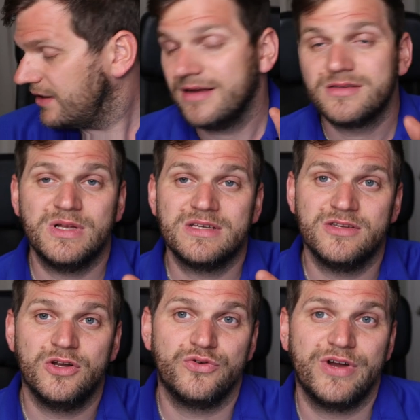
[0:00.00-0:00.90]
as well as
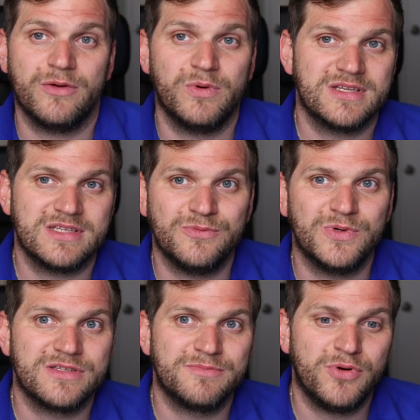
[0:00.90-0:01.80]
the Node-RED, I want to see
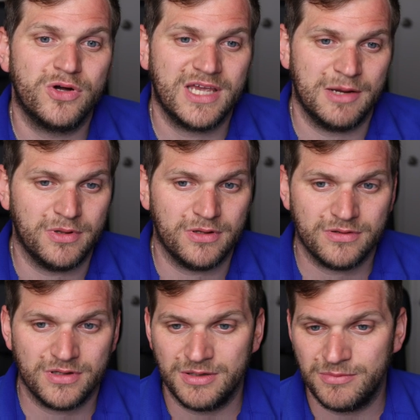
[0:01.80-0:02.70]
what's capable
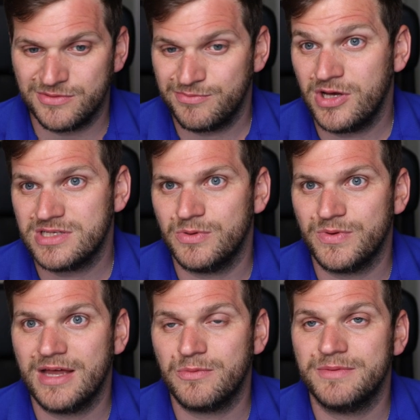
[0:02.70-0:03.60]
um, and possible
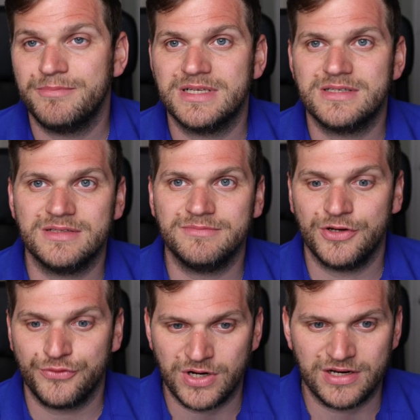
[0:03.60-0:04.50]
with that one, but um,
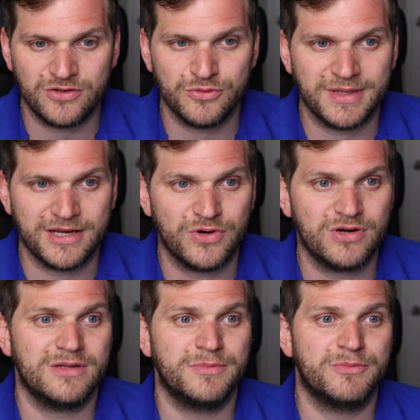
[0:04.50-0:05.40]
therefore I need to play
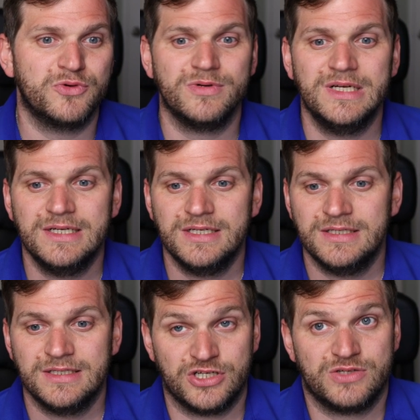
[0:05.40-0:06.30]
around a little bit more.
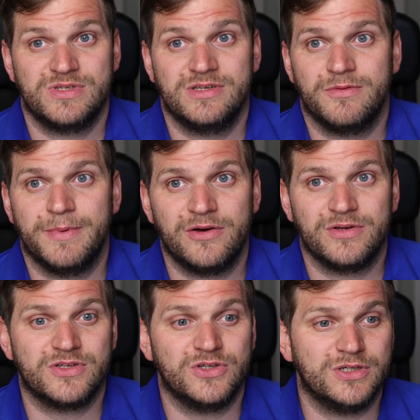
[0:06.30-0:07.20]
Just received a battery,
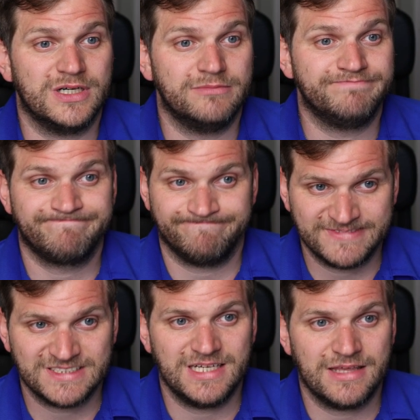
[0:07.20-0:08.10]
so um,
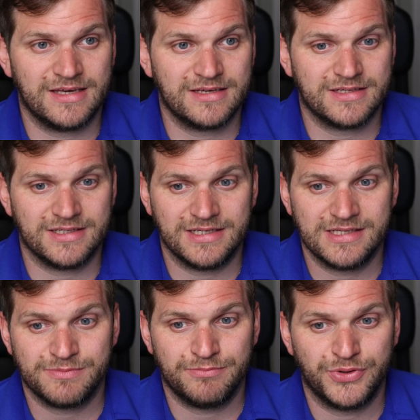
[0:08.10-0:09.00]
I think uh,
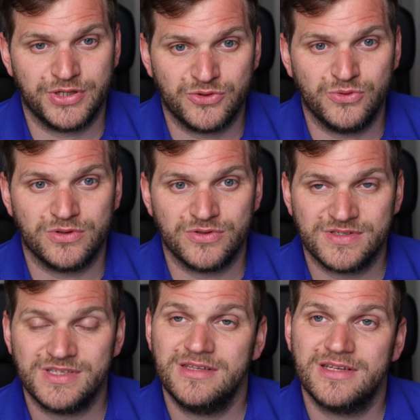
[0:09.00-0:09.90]
it's pretty cool to
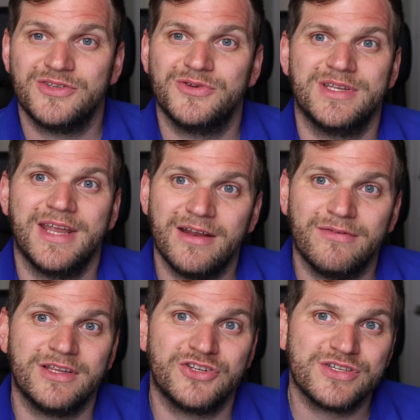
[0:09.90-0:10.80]
see that you can
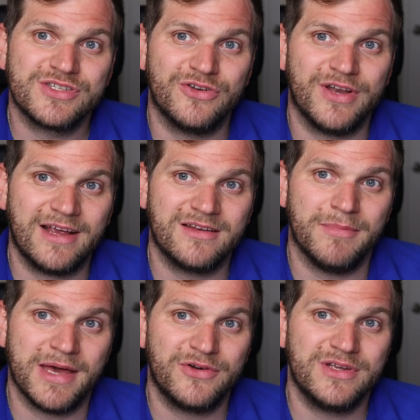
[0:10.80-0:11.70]
natively just connect the
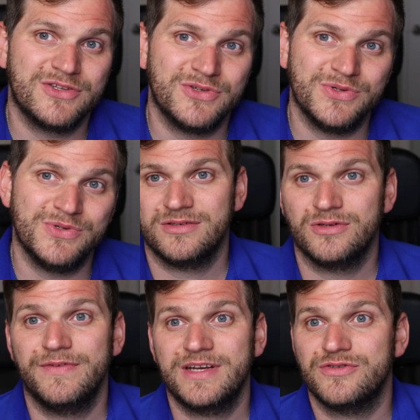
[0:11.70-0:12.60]
battery to,
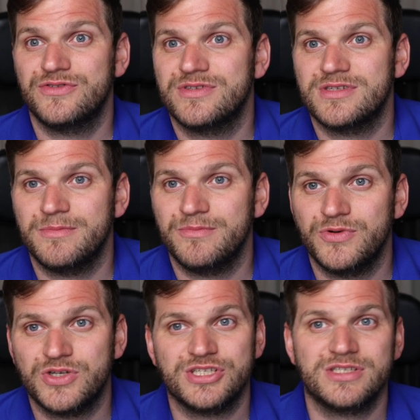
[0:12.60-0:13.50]
to the Victron system,
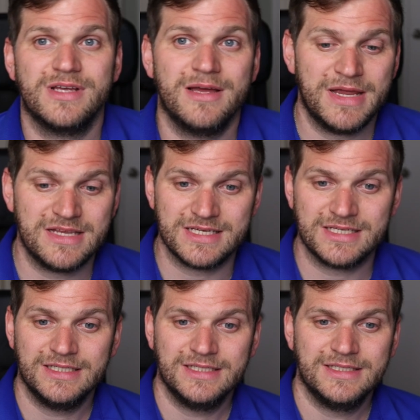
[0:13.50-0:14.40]
which is amazing.